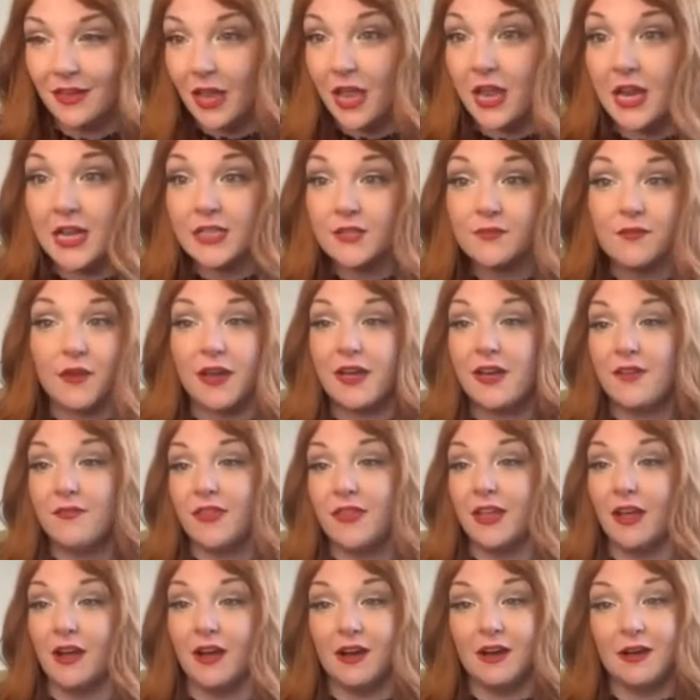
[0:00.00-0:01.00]
And it's fine if
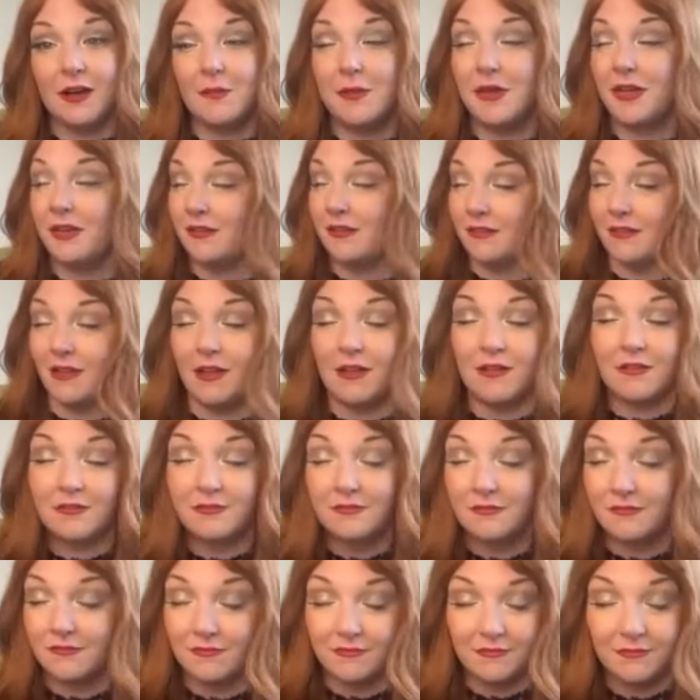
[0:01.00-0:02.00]
they are. I mean,
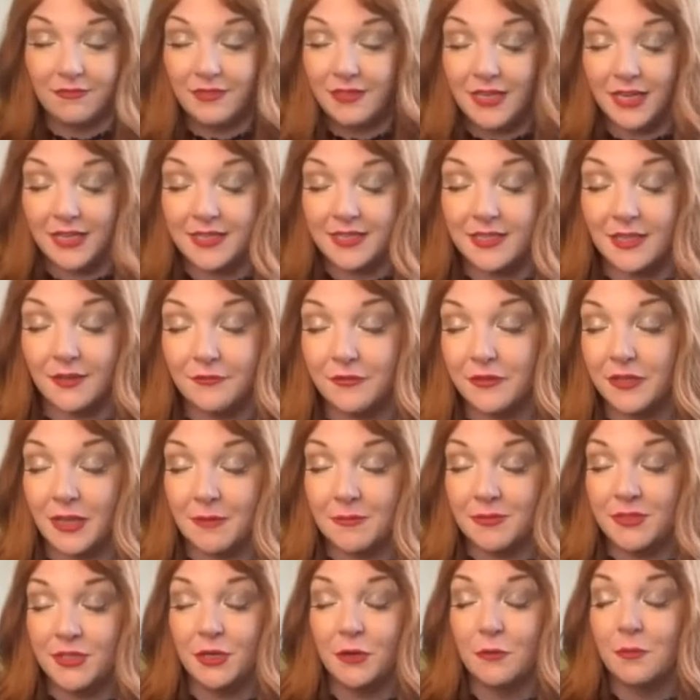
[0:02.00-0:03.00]
I'll get stuff for
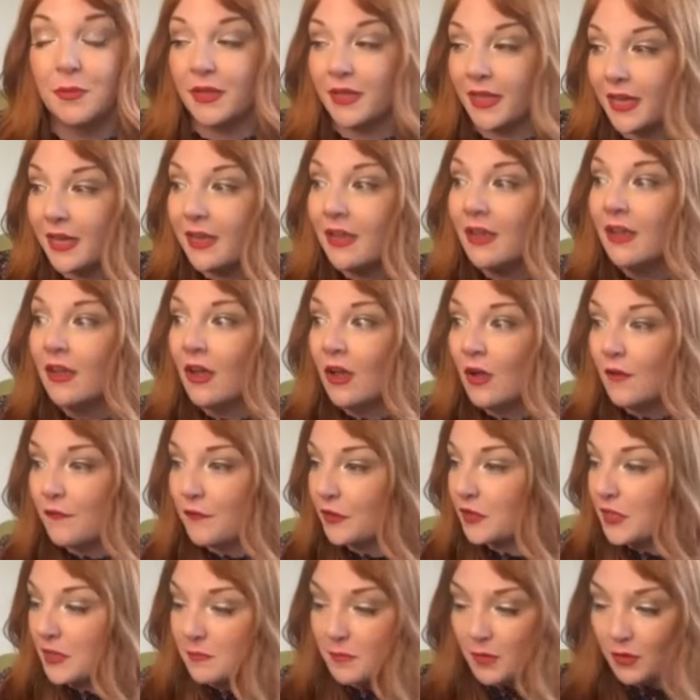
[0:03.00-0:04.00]
them too. But like
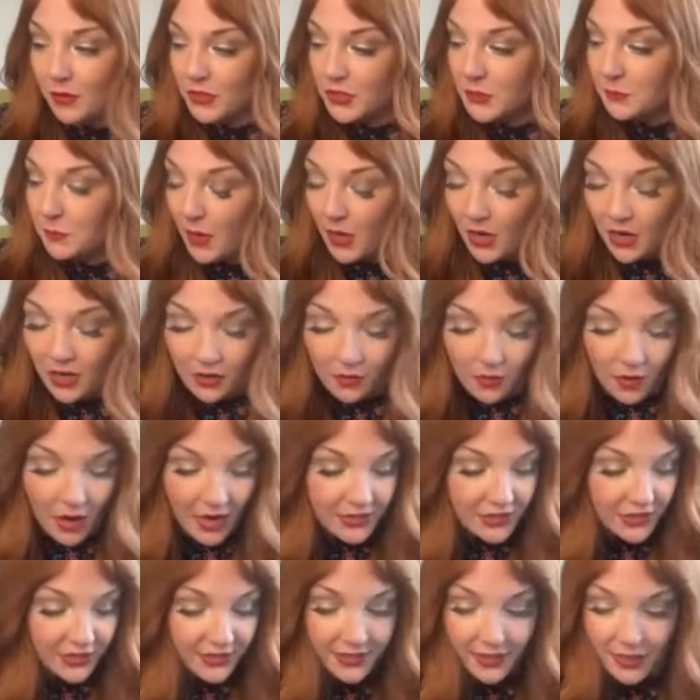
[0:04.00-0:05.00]
for the most part,
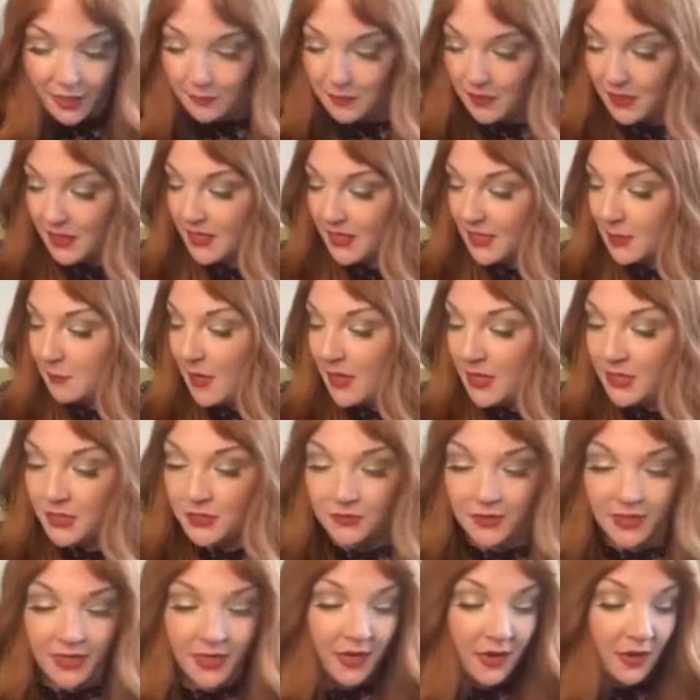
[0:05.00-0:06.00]
I just hit up the
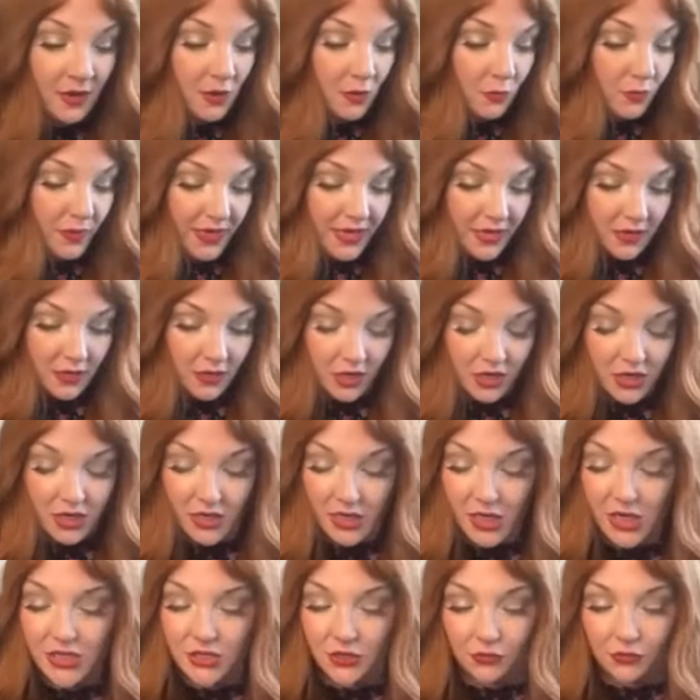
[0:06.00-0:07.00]
dispensary. We get our
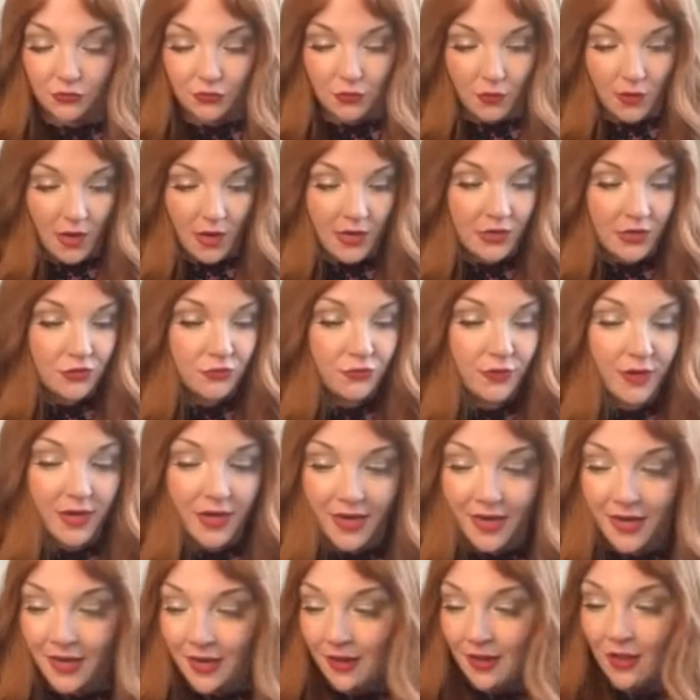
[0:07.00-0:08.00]
goodies. You throw it on a
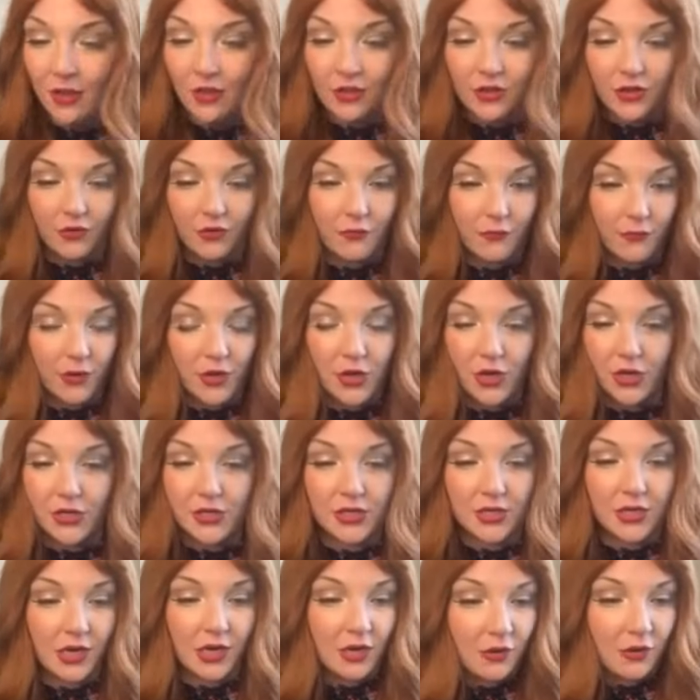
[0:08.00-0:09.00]
tray. You're good
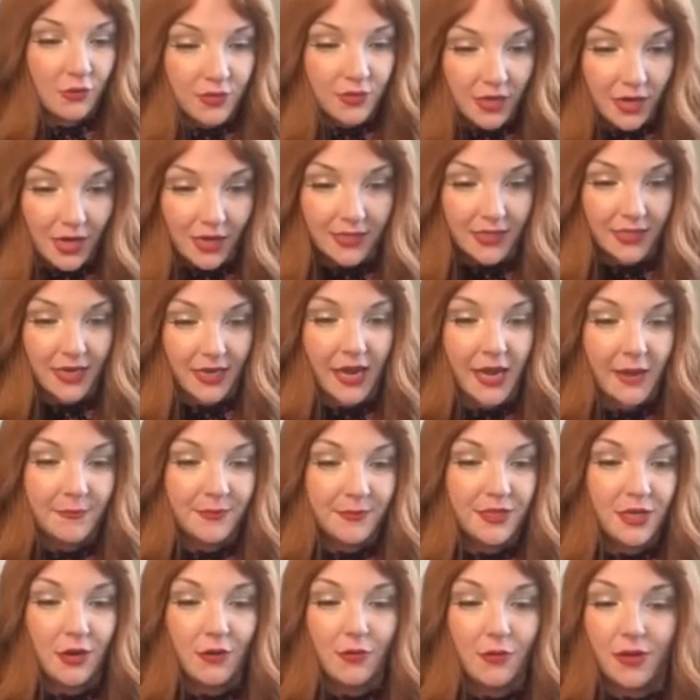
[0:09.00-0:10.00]
to go. You got the
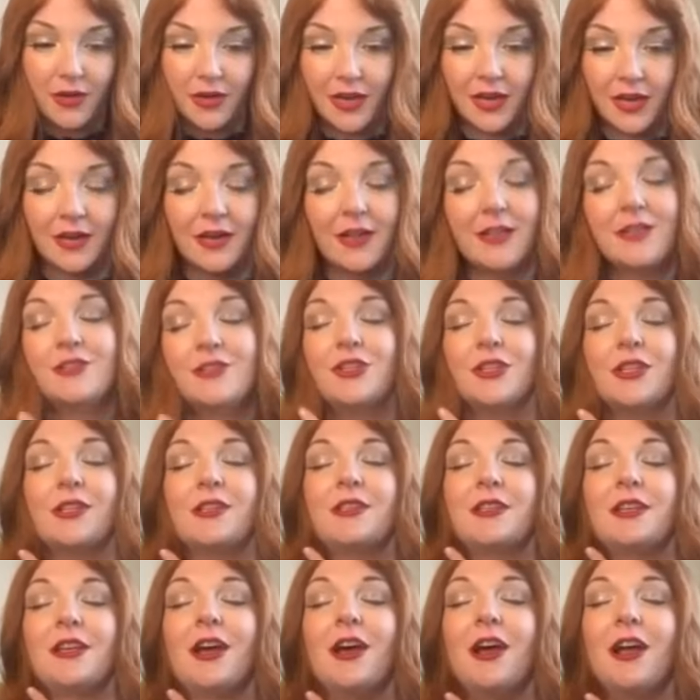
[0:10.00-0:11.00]
games going. And it's
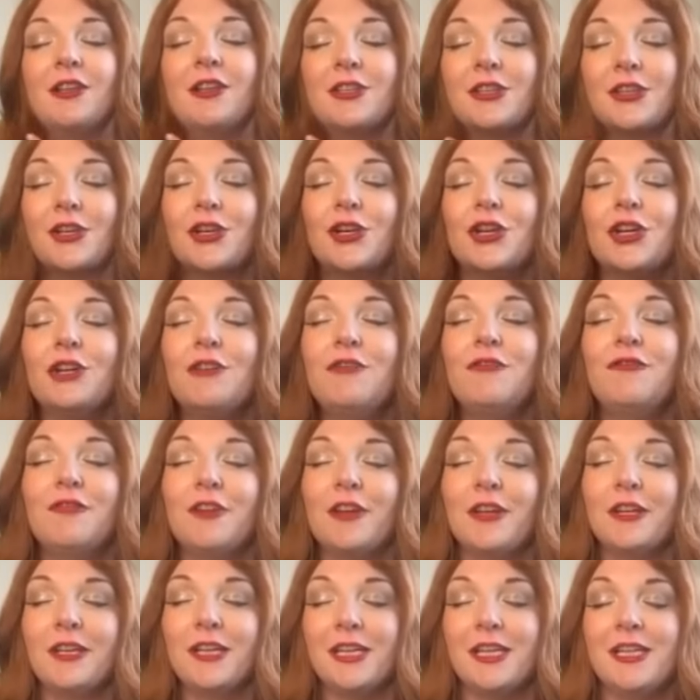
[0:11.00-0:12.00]
just, it's a good,
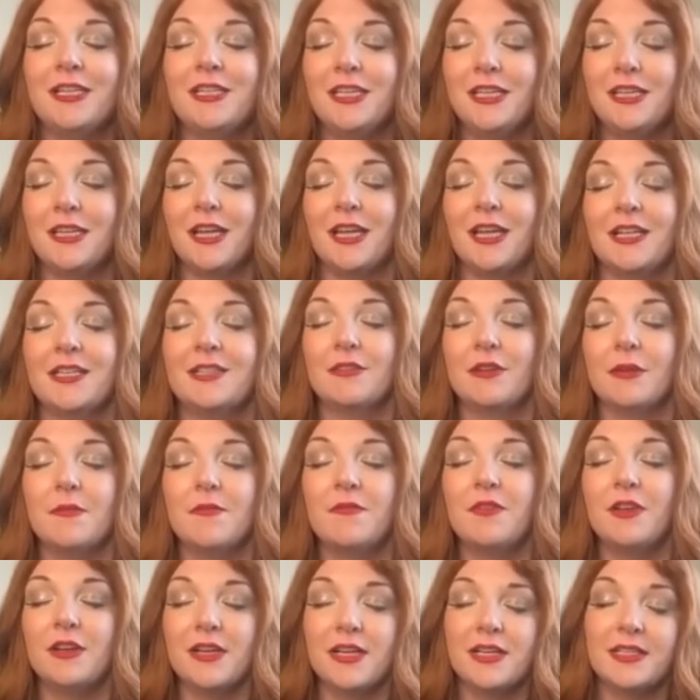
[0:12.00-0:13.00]
fun, easy night. So
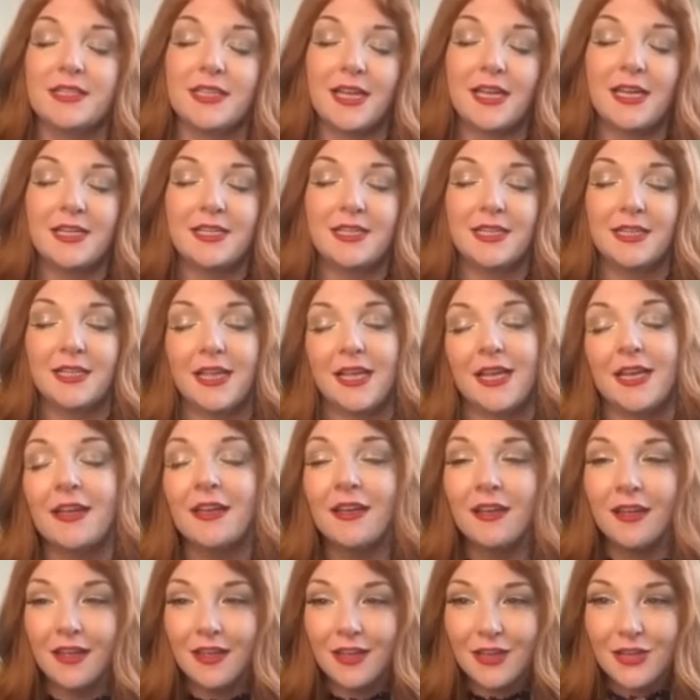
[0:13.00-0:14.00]
I'm very excited to like
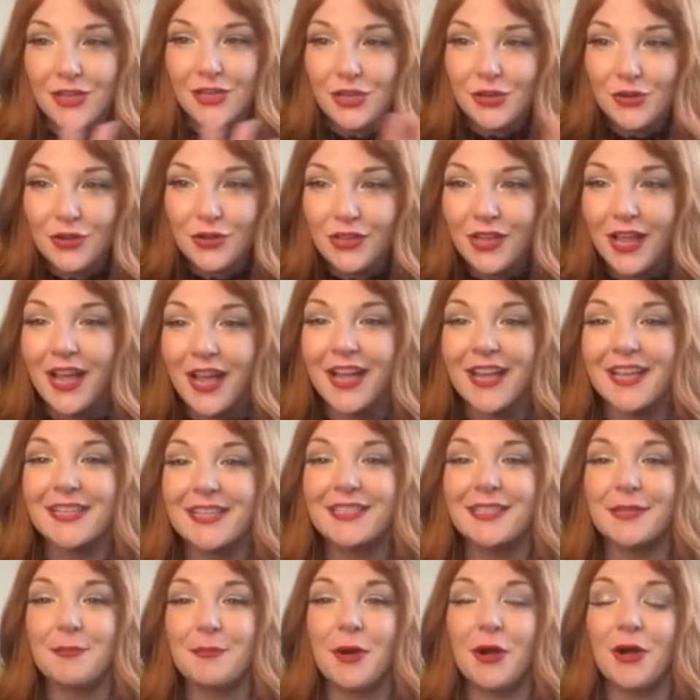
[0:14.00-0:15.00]

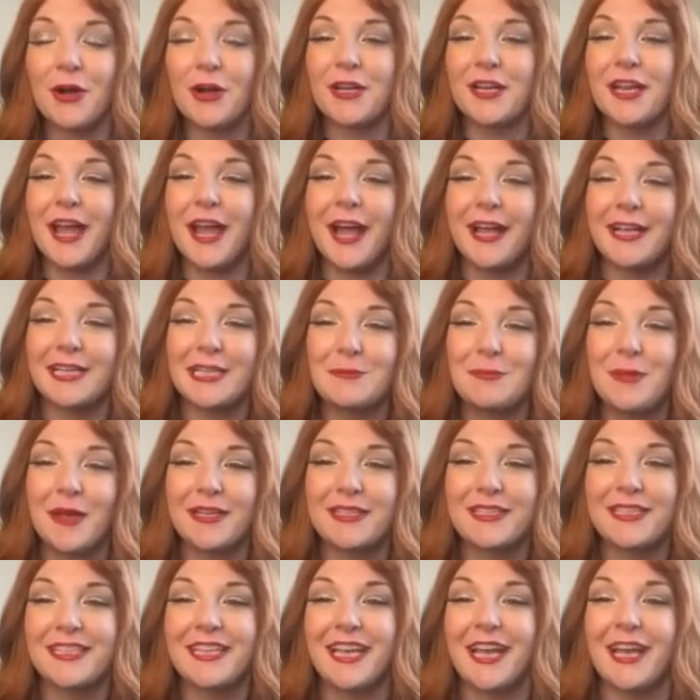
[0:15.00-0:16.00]
utilize the party
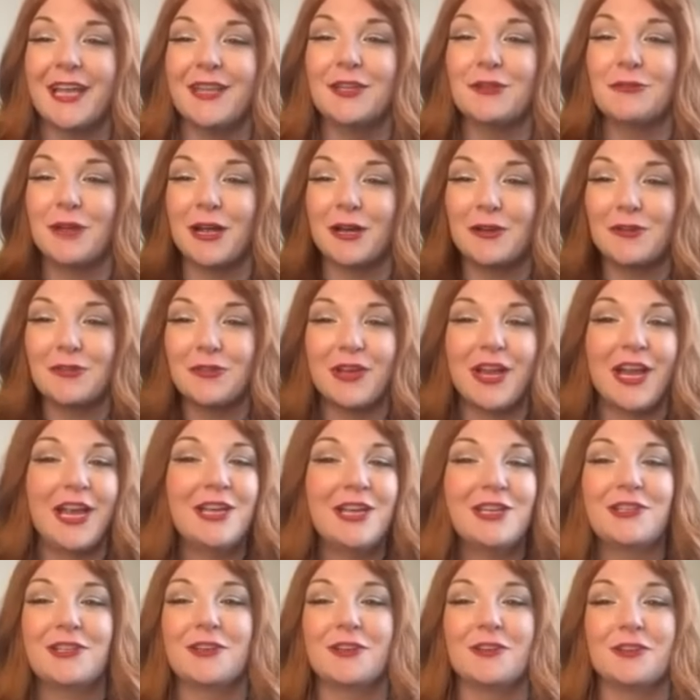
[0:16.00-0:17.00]
aspect again, the
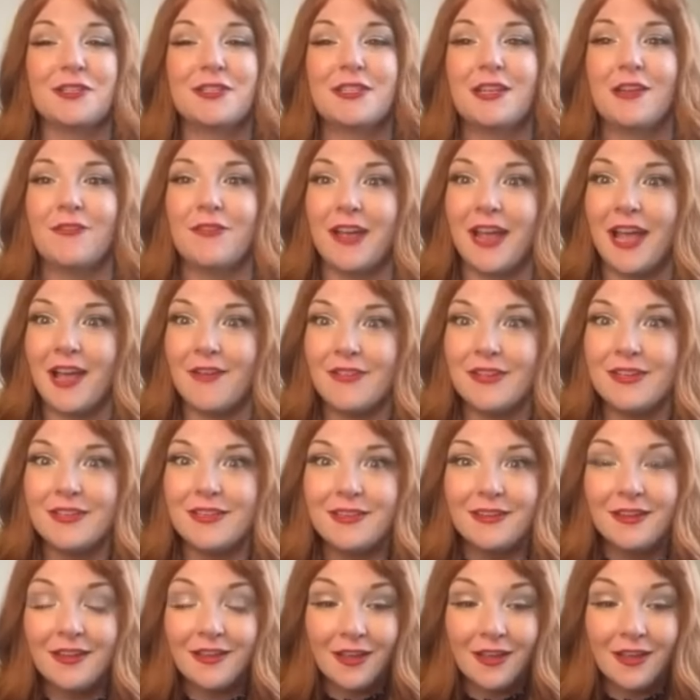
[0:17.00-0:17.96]
recreational stuff. I haven't